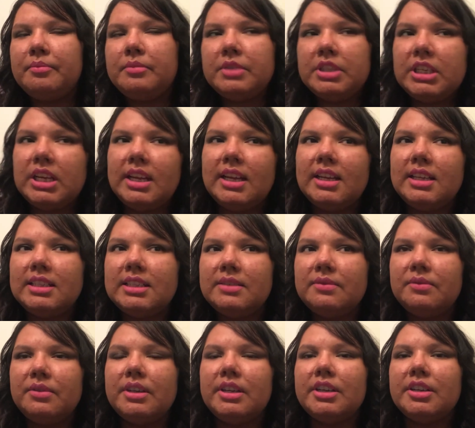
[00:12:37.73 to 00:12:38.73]
shades
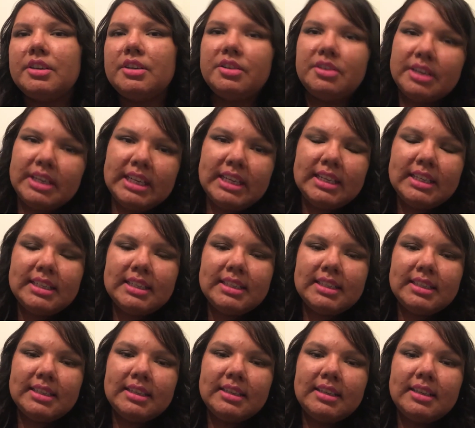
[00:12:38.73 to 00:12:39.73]
for your
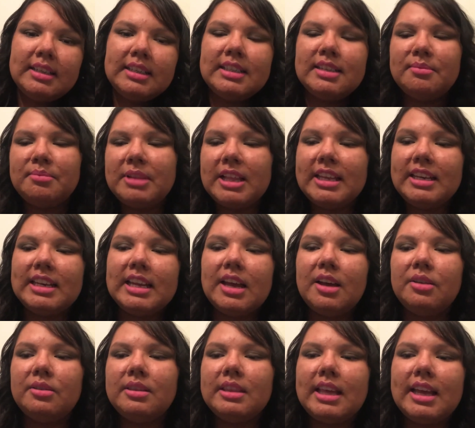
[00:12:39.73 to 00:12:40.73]
crease to blend
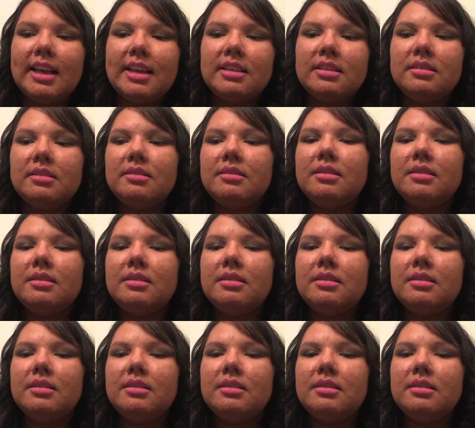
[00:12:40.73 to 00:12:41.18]
out that